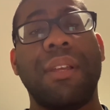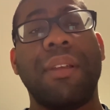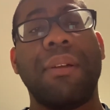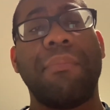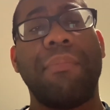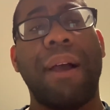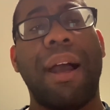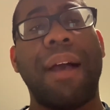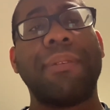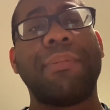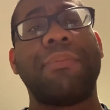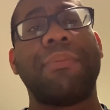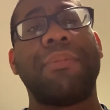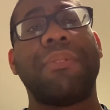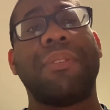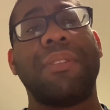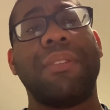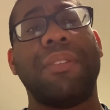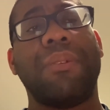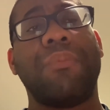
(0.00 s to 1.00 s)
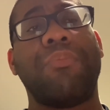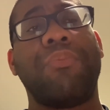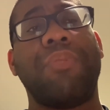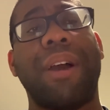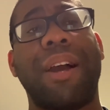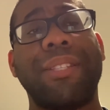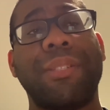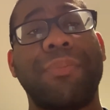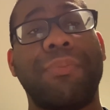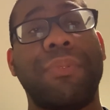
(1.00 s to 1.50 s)

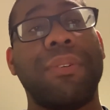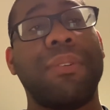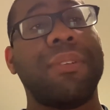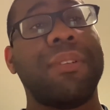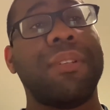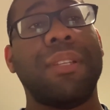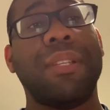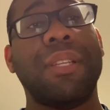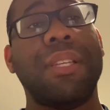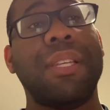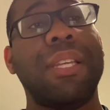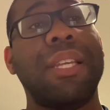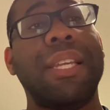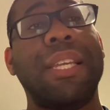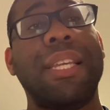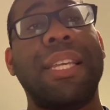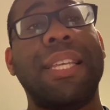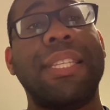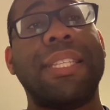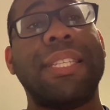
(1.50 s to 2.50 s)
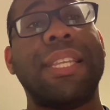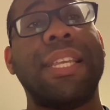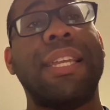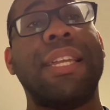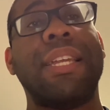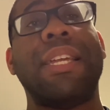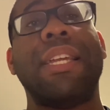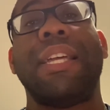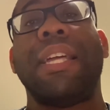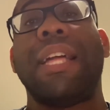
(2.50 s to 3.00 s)
Prosper is
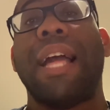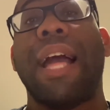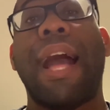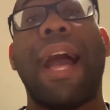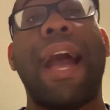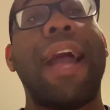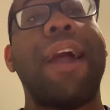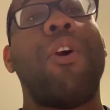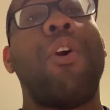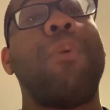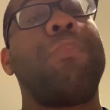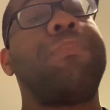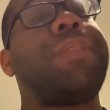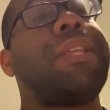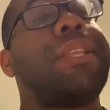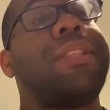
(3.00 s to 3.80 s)
scared. I hope they